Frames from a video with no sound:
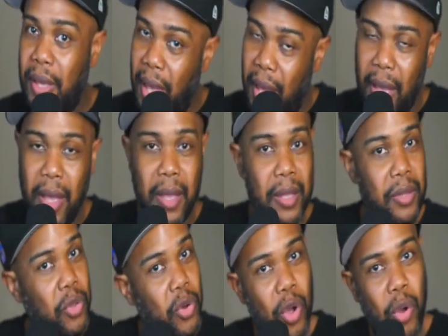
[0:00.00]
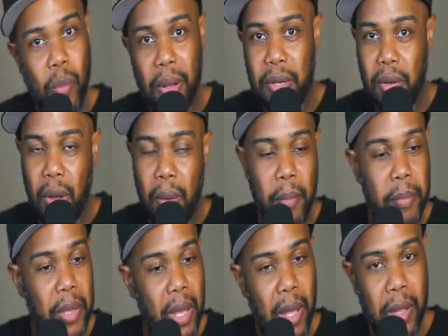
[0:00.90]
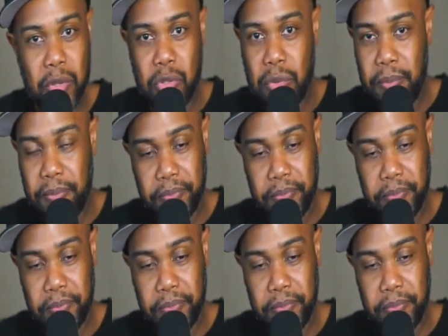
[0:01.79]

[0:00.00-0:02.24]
And you know what, though? I'm going to be honest.